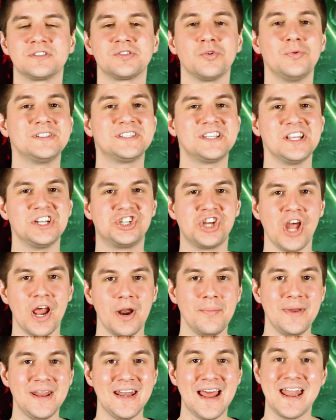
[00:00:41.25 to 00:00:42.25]
So is The
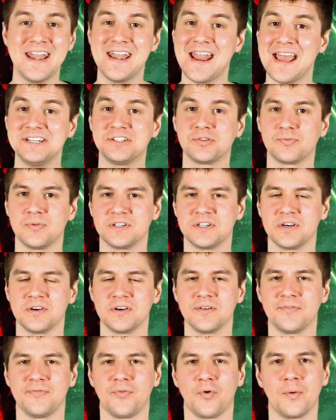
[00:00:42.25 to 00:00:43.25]
Gentlemen a nice
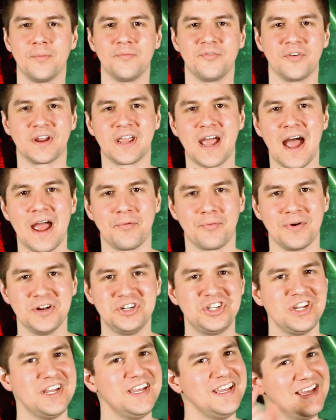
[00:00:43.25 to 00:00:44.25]
return to form for Guy
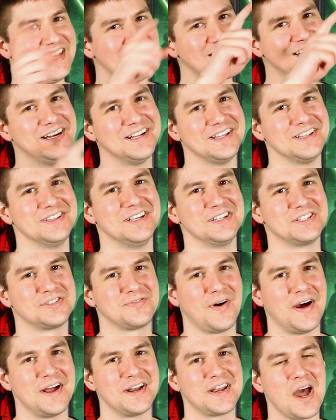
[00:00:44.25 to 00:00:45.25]
Ritchie? Let's
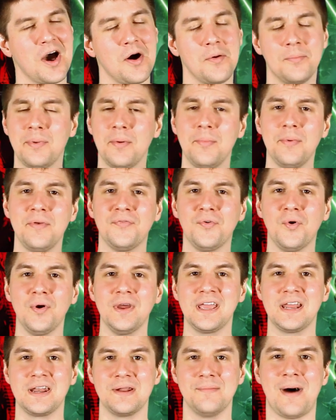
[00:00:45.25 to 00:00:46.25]
find out. But before
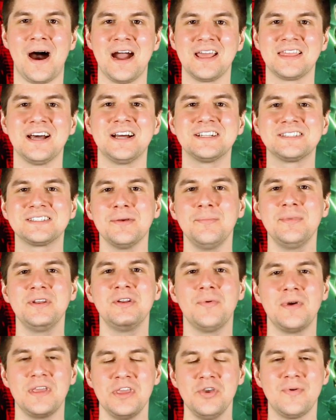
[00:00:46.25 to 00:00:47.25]
I get into my thoughts, let me
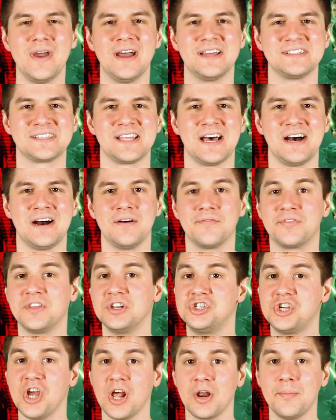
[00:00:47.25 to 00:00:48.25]
know what you guys thought of
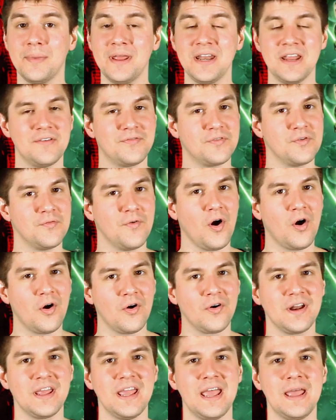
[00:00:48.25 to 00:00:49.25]
The Gentlemen if you've
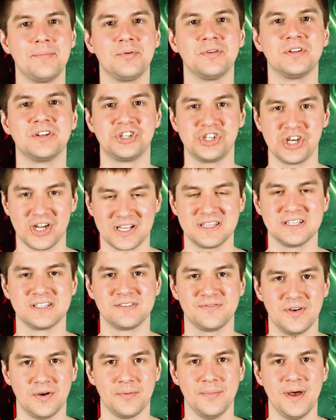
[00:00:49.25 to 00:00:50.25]
already able to check
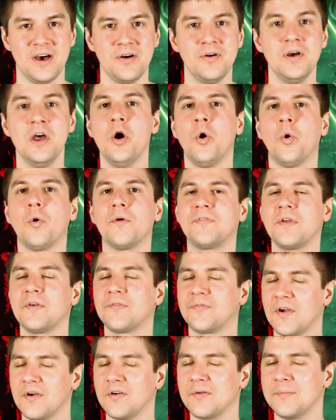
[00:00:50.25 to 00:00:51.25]
this film out or if you're
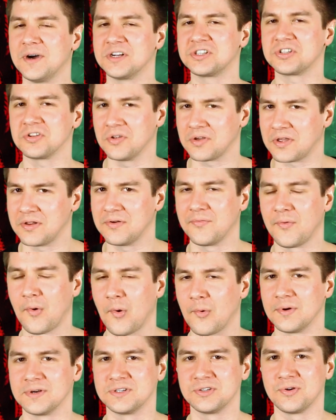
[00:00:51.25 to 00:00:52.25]
very much looking
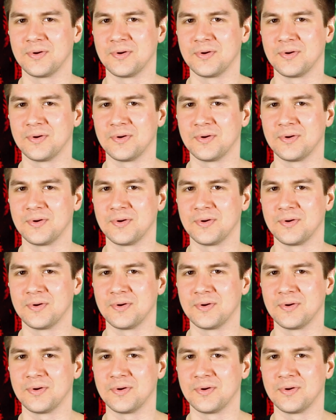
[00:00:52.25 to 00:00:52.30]
forward